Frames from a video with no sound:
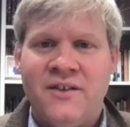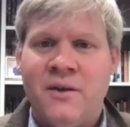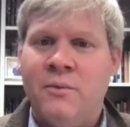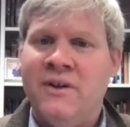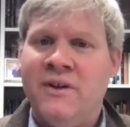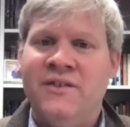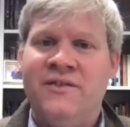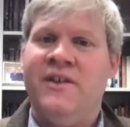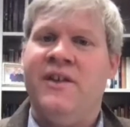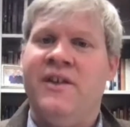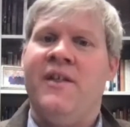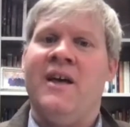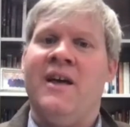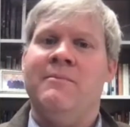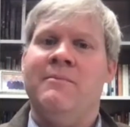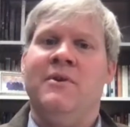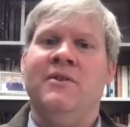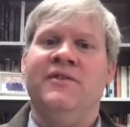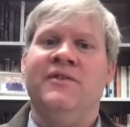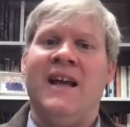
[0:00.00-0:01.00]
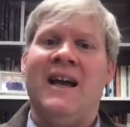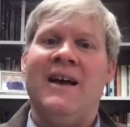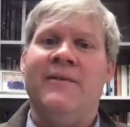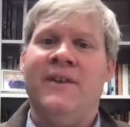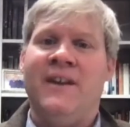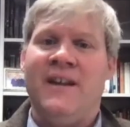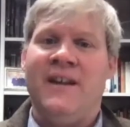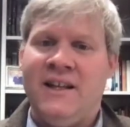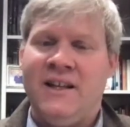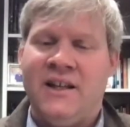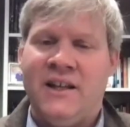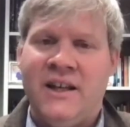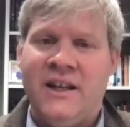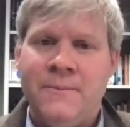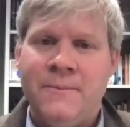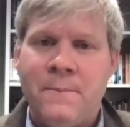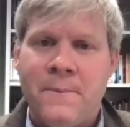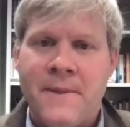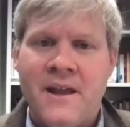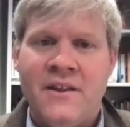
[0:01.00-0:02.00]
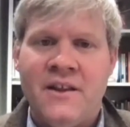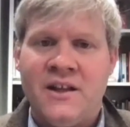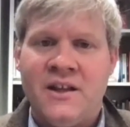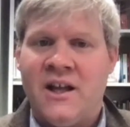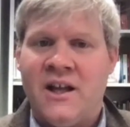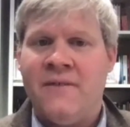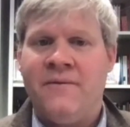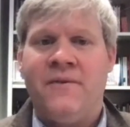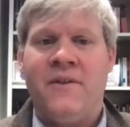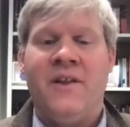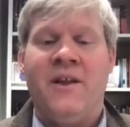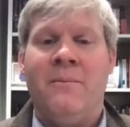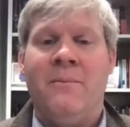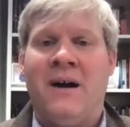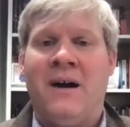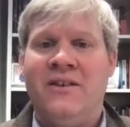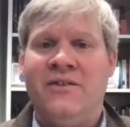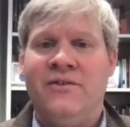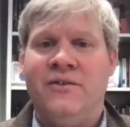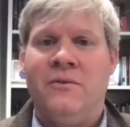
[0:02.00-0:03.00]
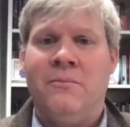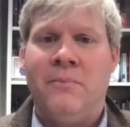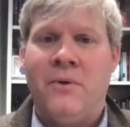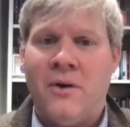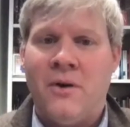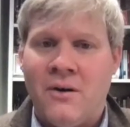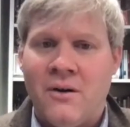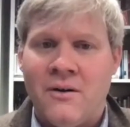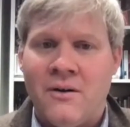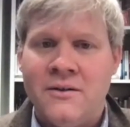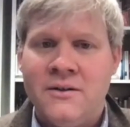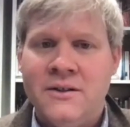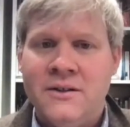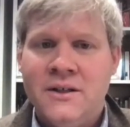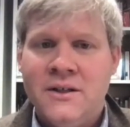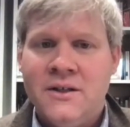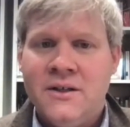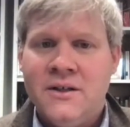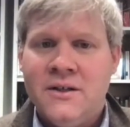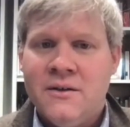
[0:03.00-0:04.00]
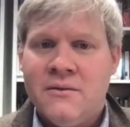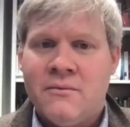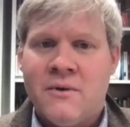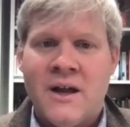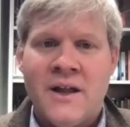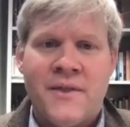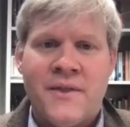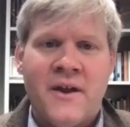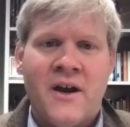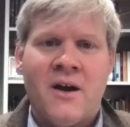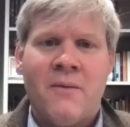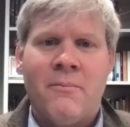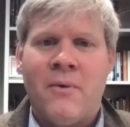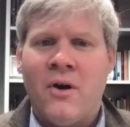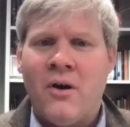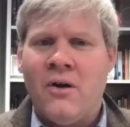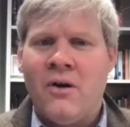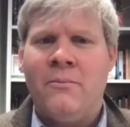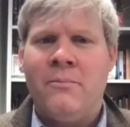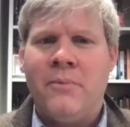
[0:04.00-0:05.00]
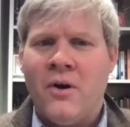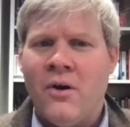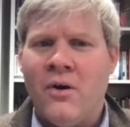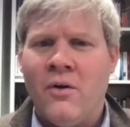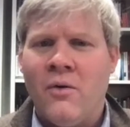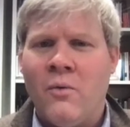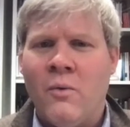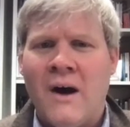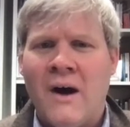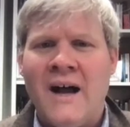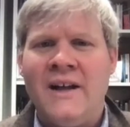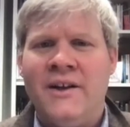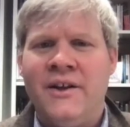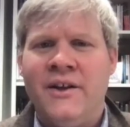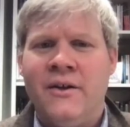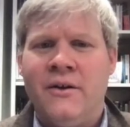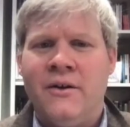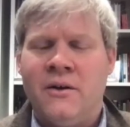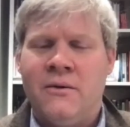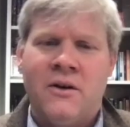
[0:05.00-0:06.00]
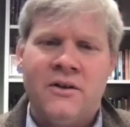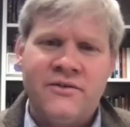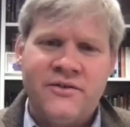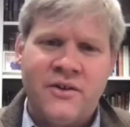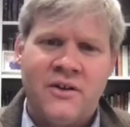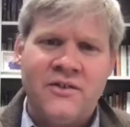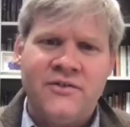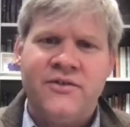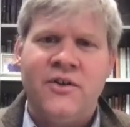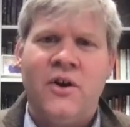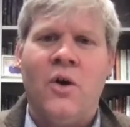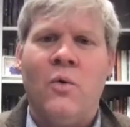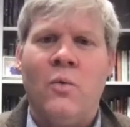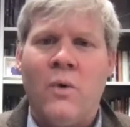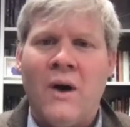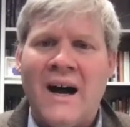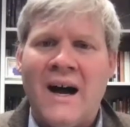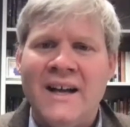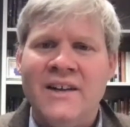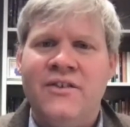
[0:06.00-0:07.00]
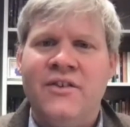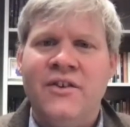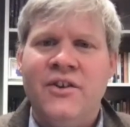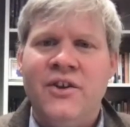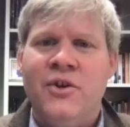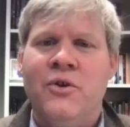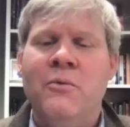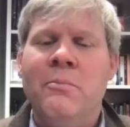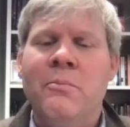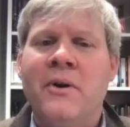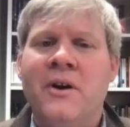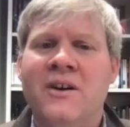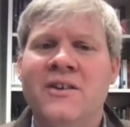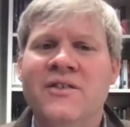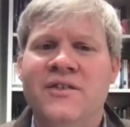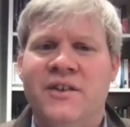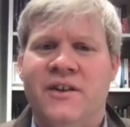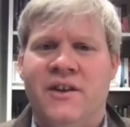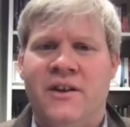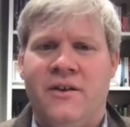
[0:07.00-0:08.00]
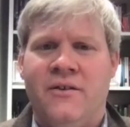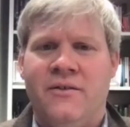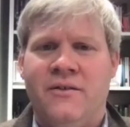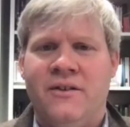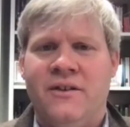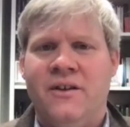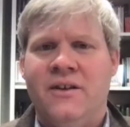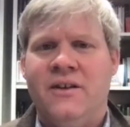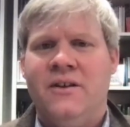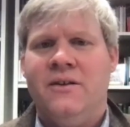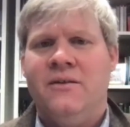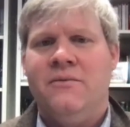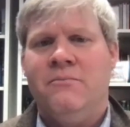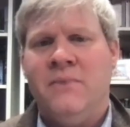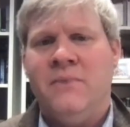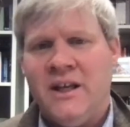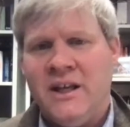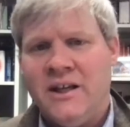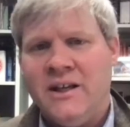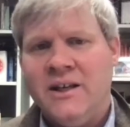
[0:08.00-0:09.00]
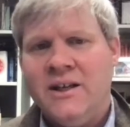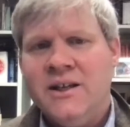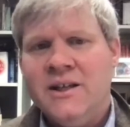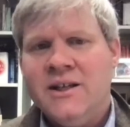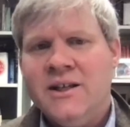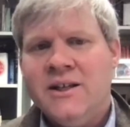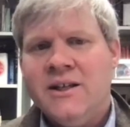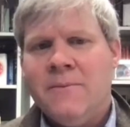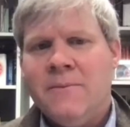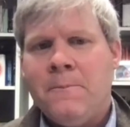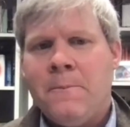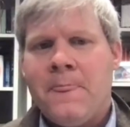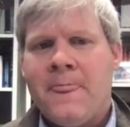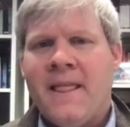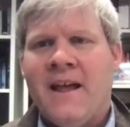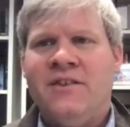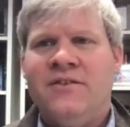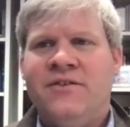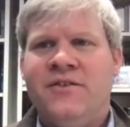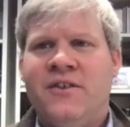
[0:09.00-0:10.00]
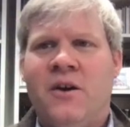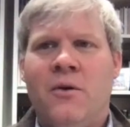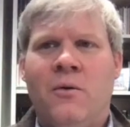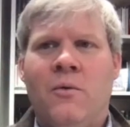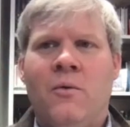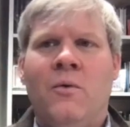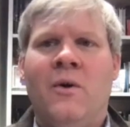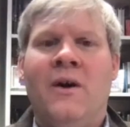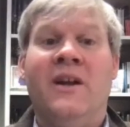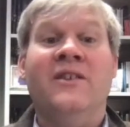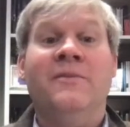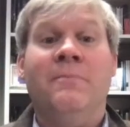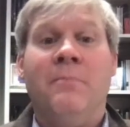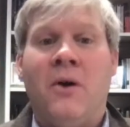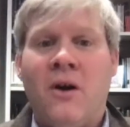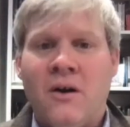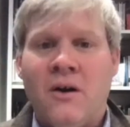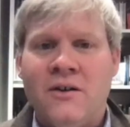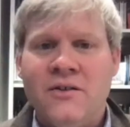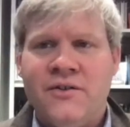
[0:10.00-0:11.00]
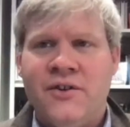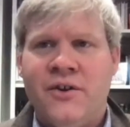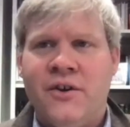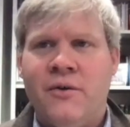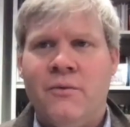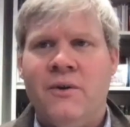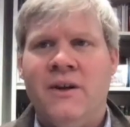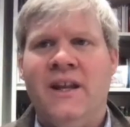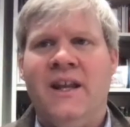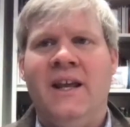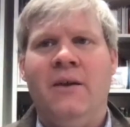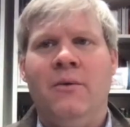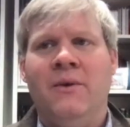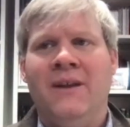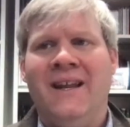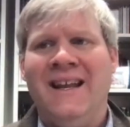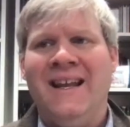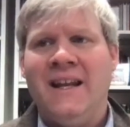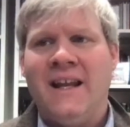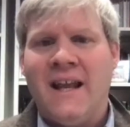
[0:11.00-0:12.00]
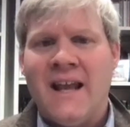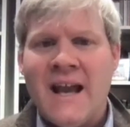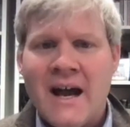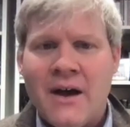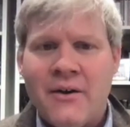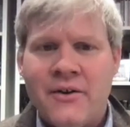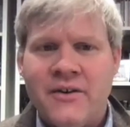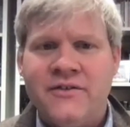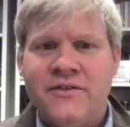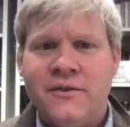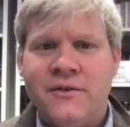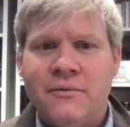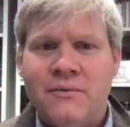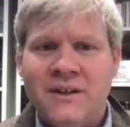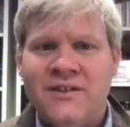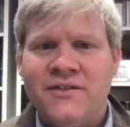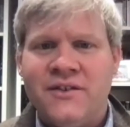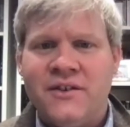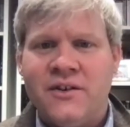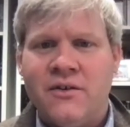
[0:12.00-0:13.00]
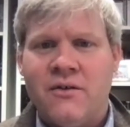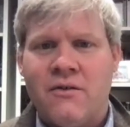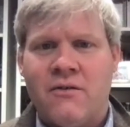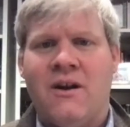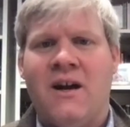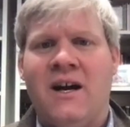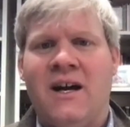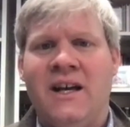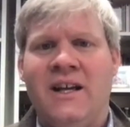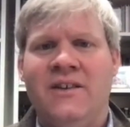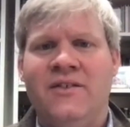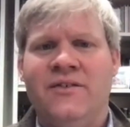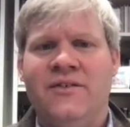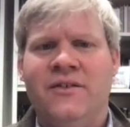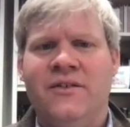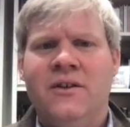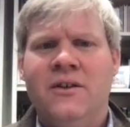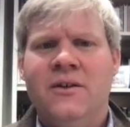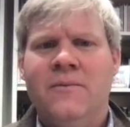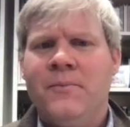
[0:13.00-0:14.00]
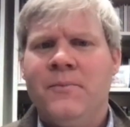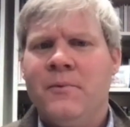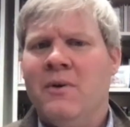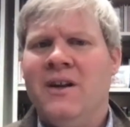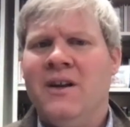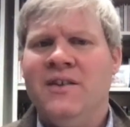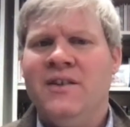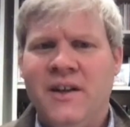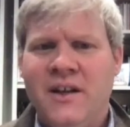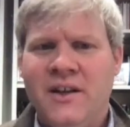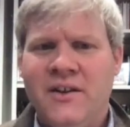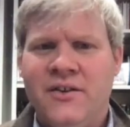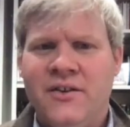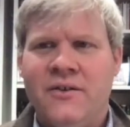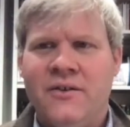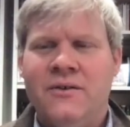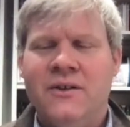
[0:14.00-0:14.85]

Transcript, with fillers: we see that most evidently in the life of the apostle paul right there paul paul why do you or saul saul why do you persecute me and so what does paul do when he when he encounters the risen christ what does he do